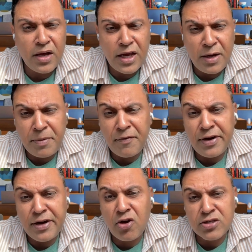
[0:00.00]
Again,
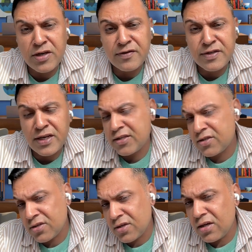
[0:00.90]
preventing oxidative
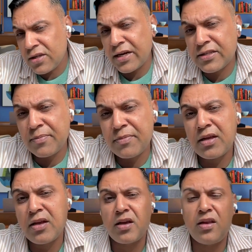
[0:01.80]
stress. That is
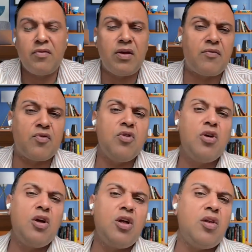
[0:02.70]
something that we have to
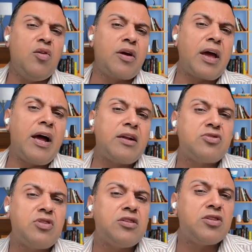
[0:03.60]
look
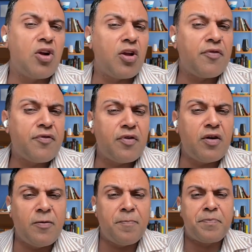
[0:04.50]
at. So there's a lot of
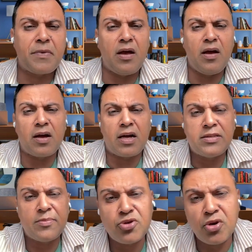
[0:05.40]

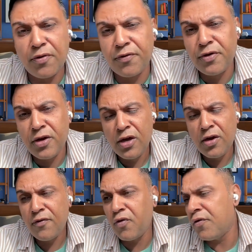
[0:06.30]
consumption of
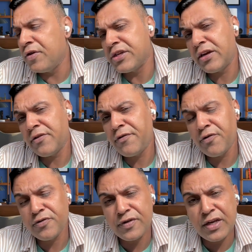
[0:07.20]
food which are
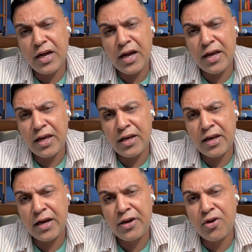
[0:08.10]
high
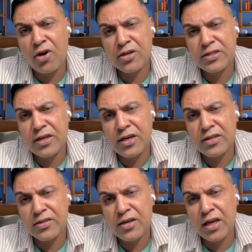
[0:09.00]
in
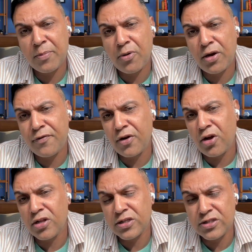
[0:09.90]
antioxidants like
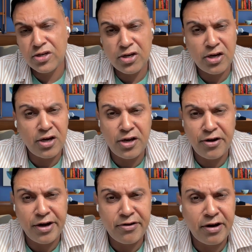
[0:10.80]
polyphenols is really
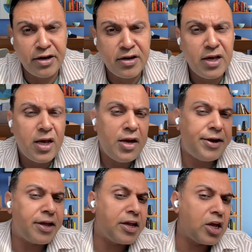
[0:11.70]
great, right?
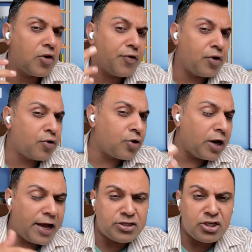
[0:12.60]
Taking care of the
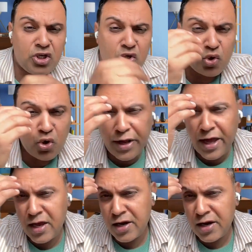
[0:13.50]
oral hygiene. Do not